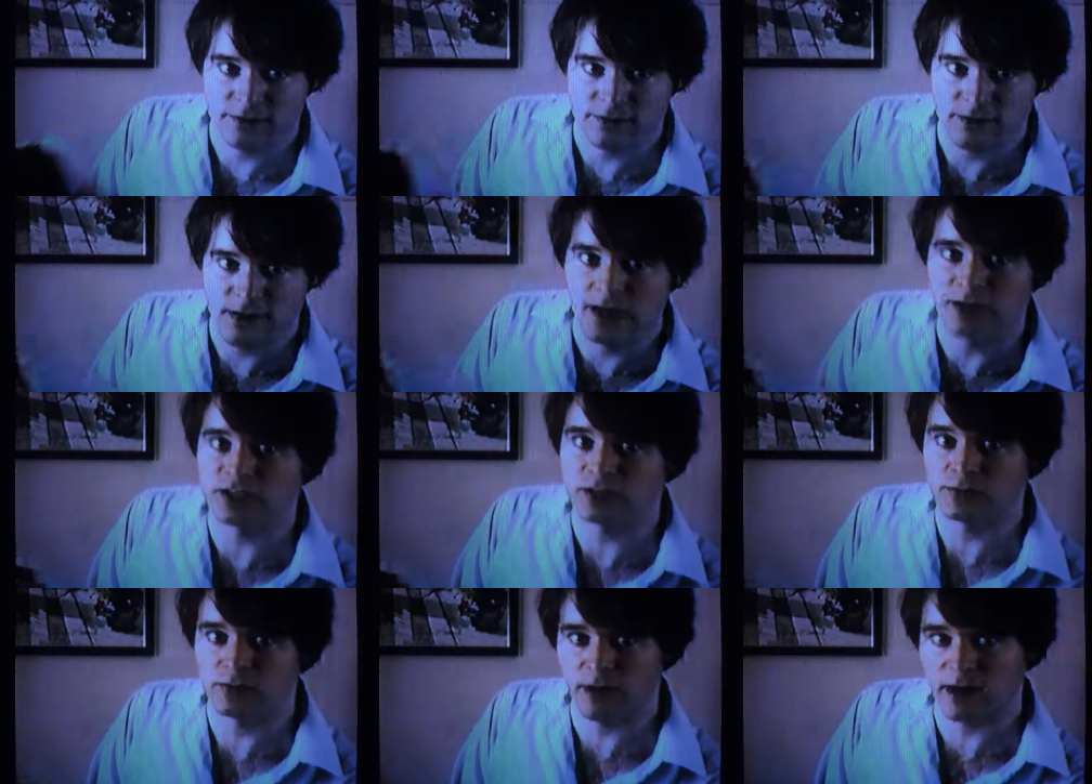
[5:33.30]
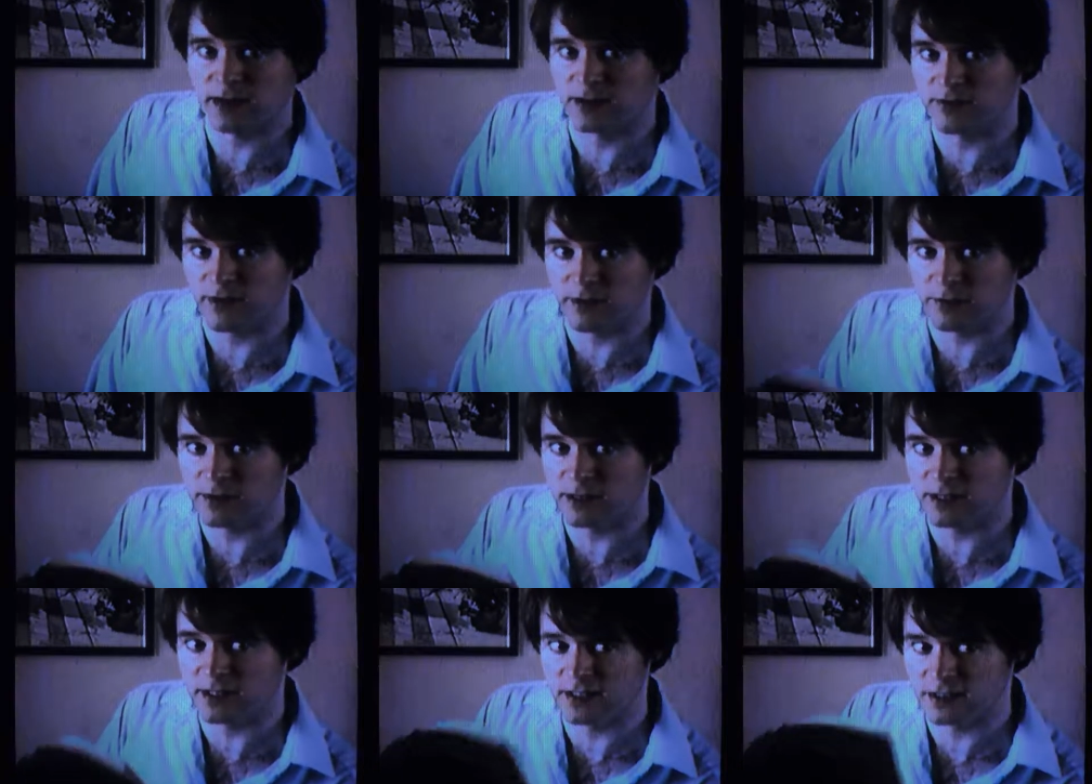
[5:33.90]
I should run if I
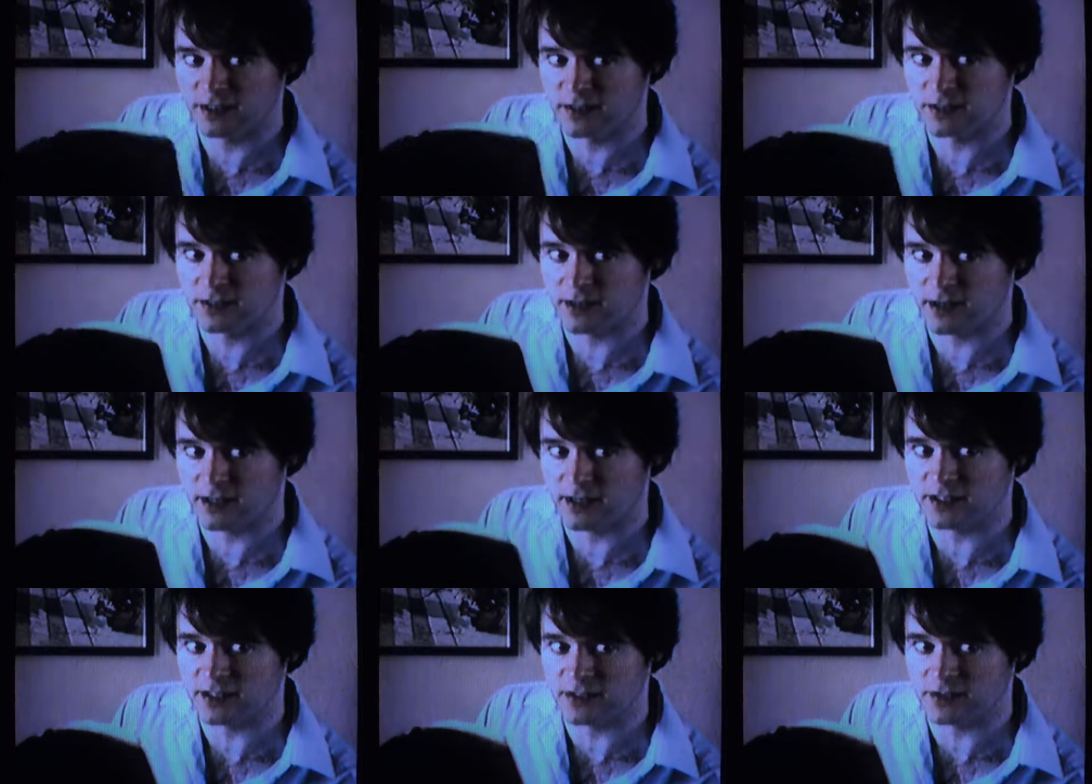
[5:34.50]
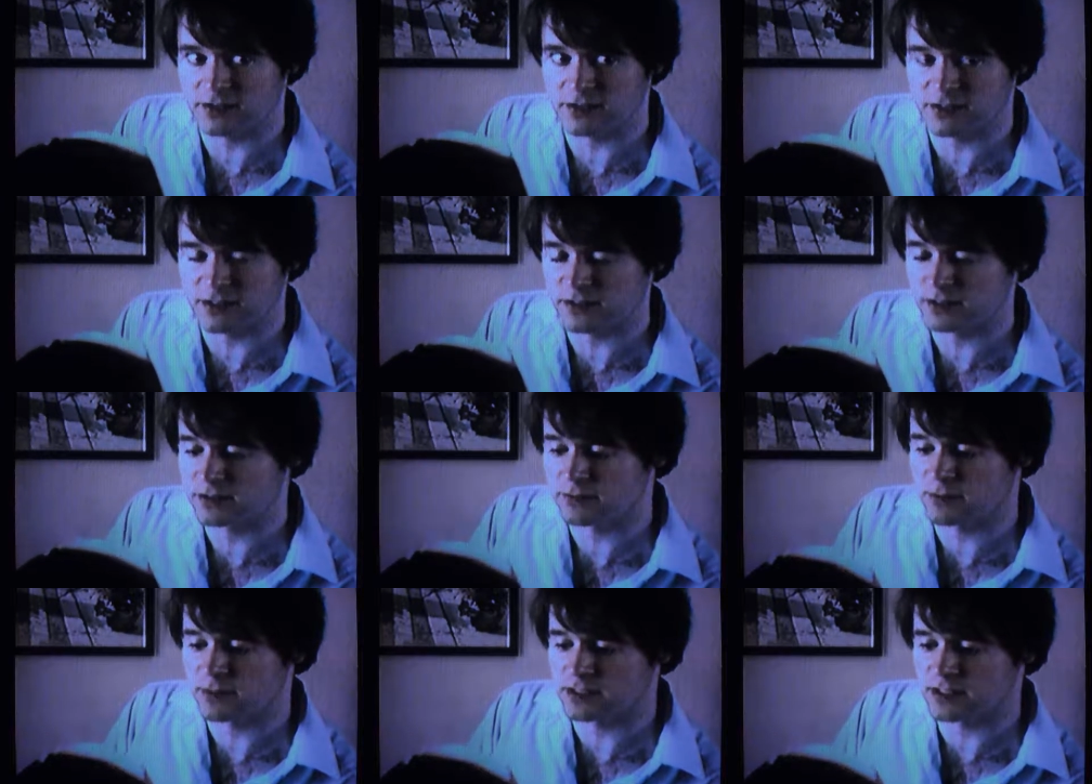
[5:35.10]
read this. I guess that's
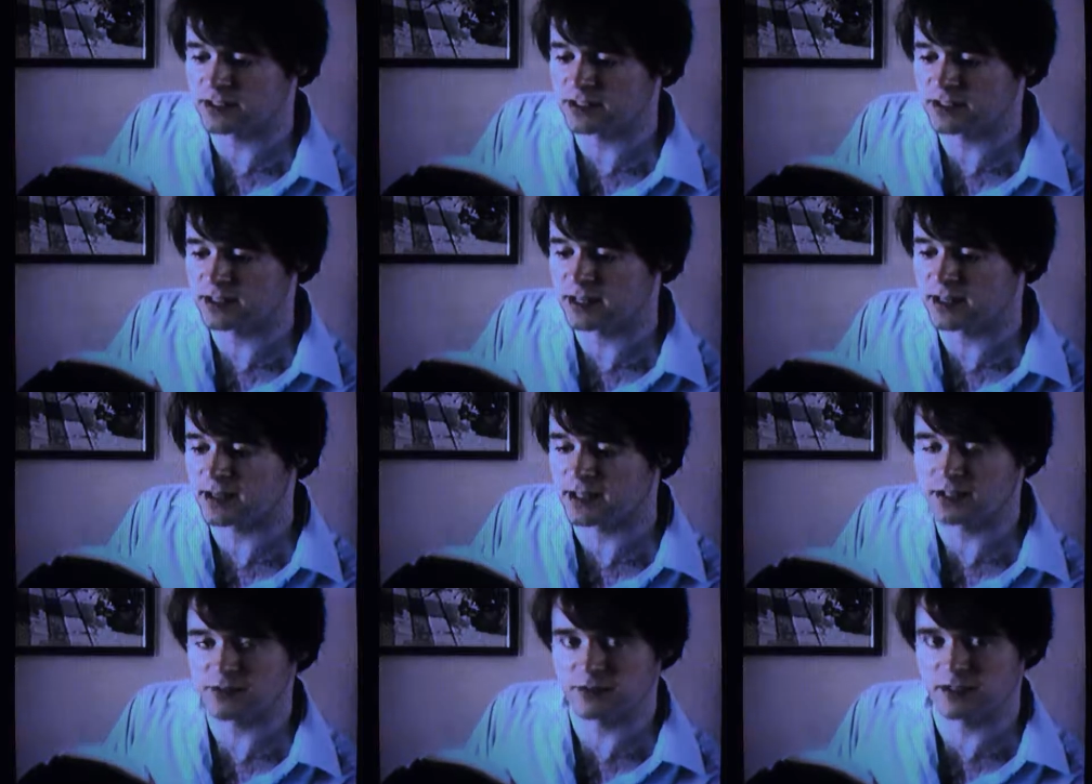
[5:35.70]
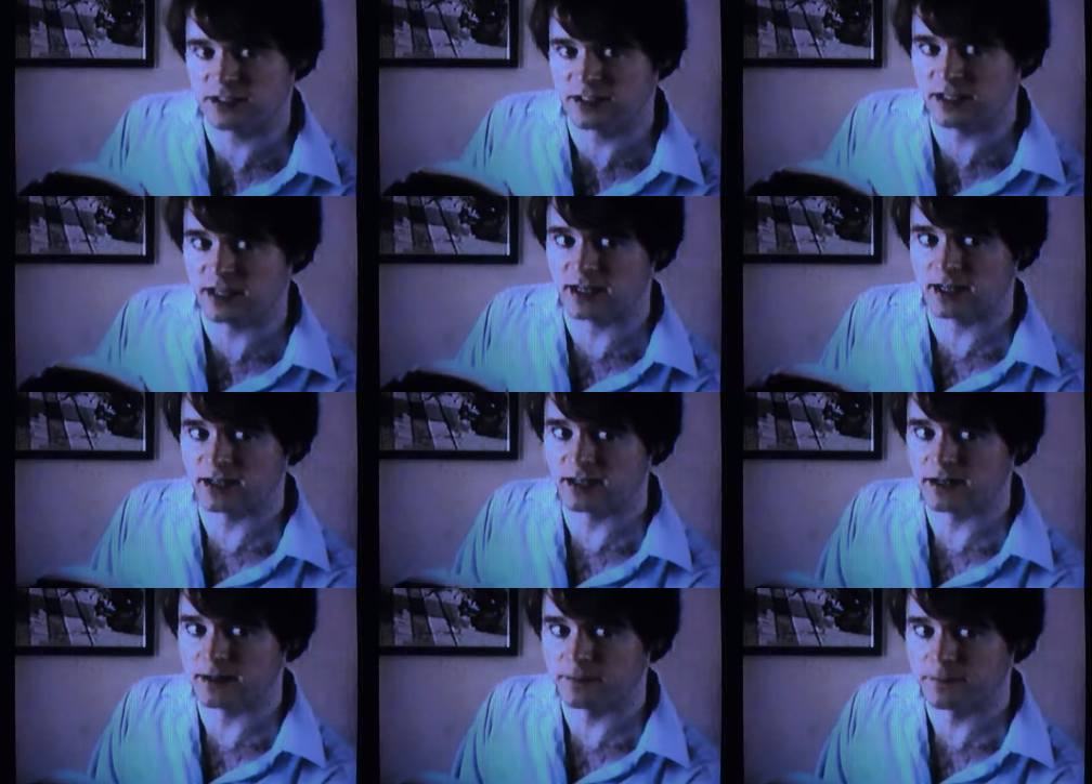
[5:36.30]
what it's saying. That's
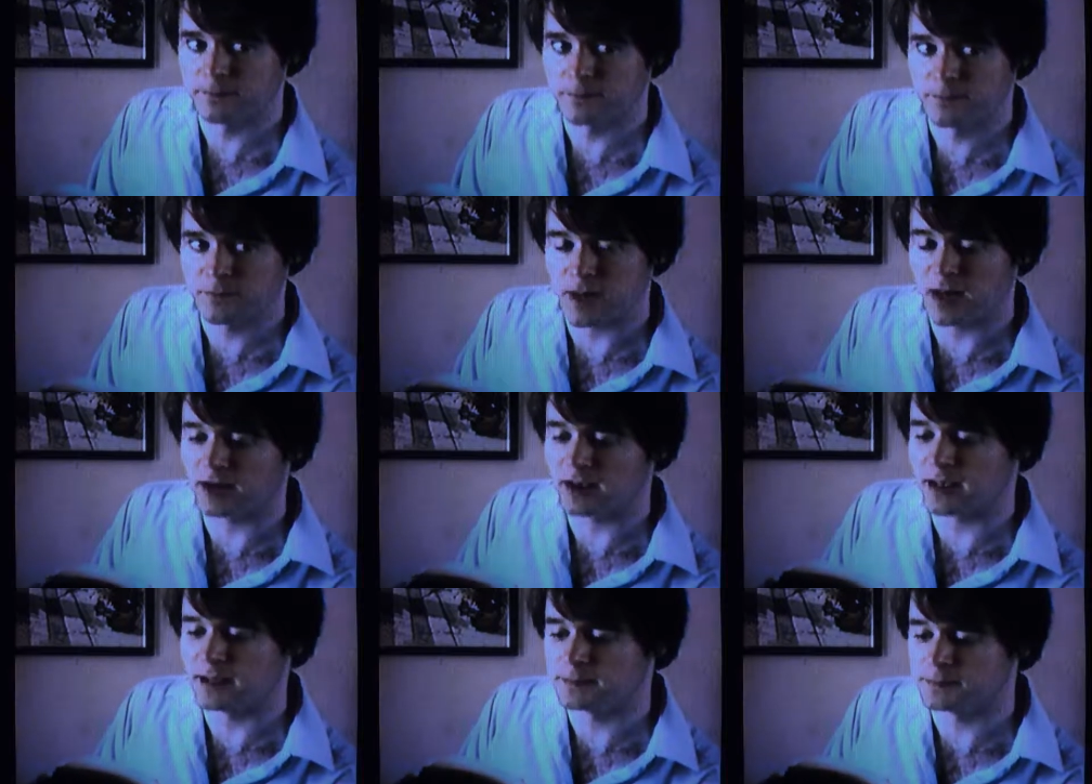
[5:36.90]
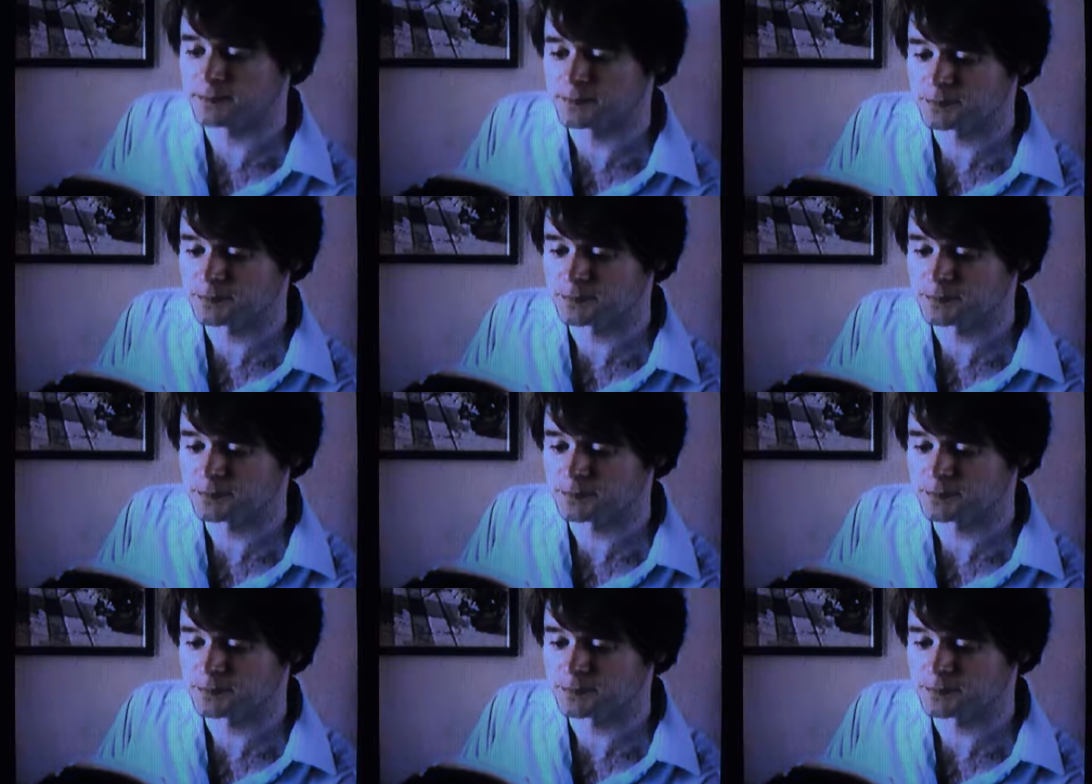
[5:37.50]
here. Okay.